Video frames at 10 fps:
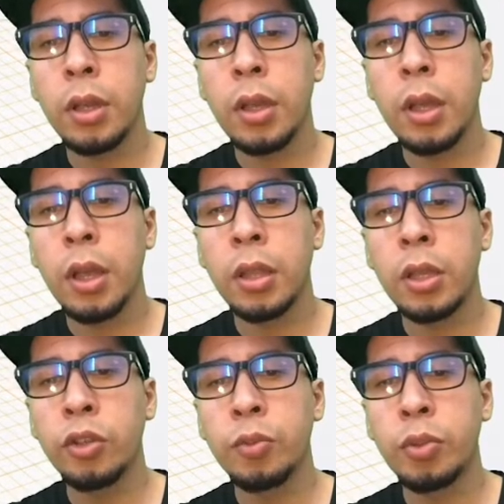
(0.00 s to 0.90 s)
and then
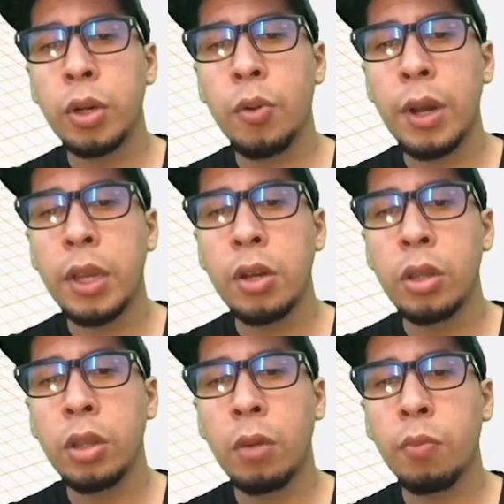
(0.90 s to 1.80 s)
just put it right here on
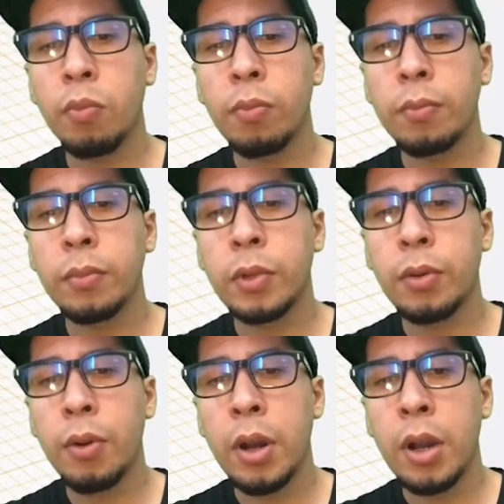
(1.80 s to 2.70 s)
top.
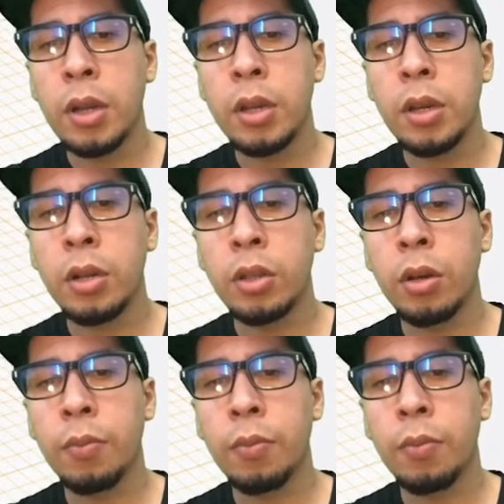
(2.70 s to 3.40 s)
right here on top.